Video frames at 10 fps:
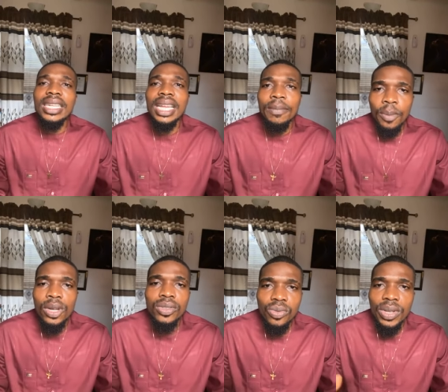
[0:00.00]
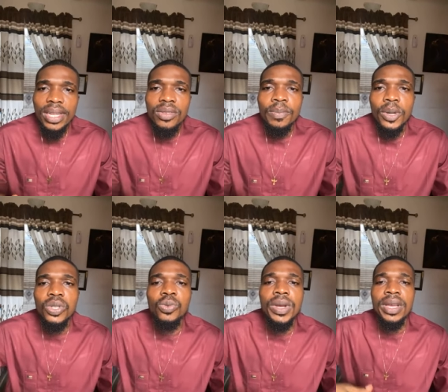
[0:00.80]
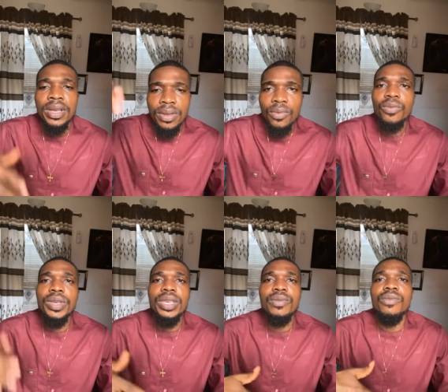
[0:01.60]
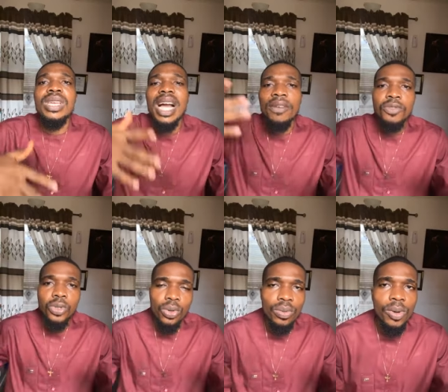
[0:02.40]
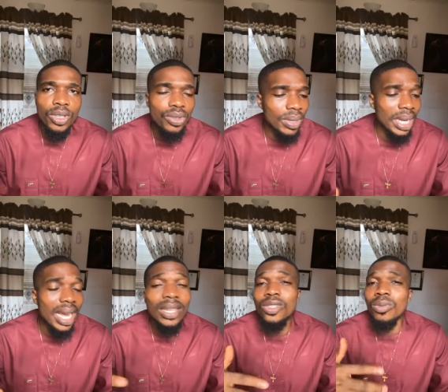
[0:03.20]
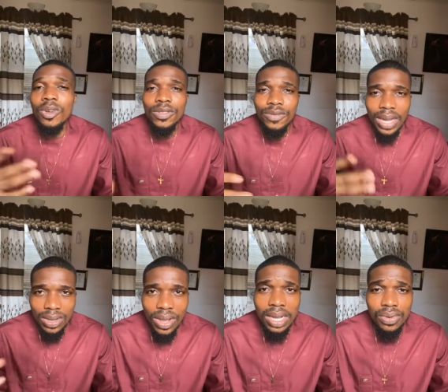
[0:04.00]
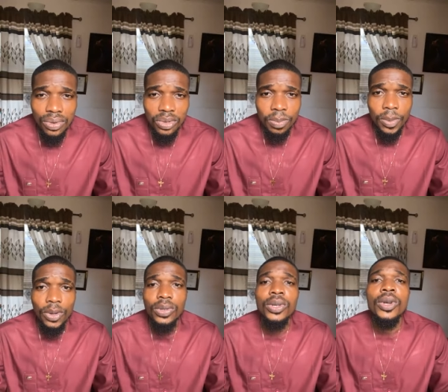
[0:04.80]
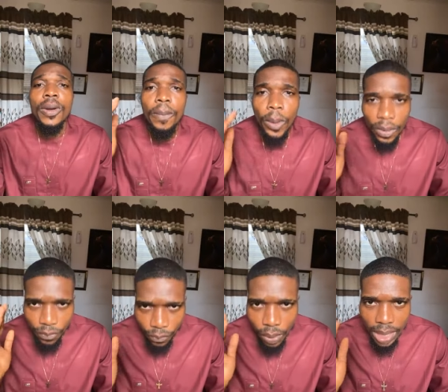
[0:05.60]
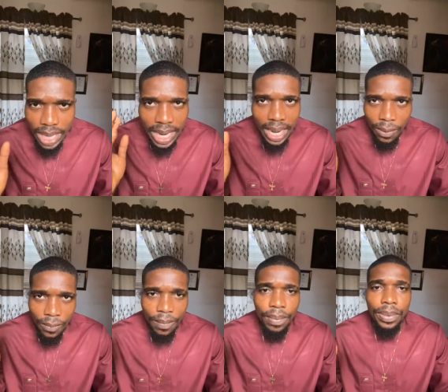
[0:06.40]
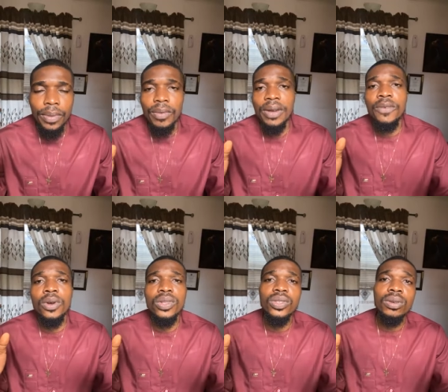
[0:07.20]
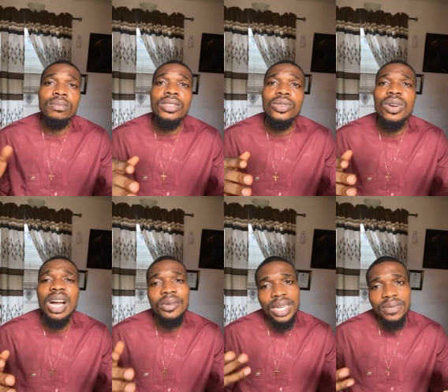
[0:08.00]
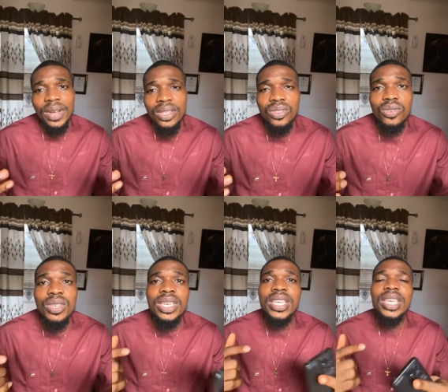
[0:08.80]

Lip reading: at the point, we'll get to a point where we have so much, we can add so much value across board. But for now, we are focusing on meat. So I would advise you,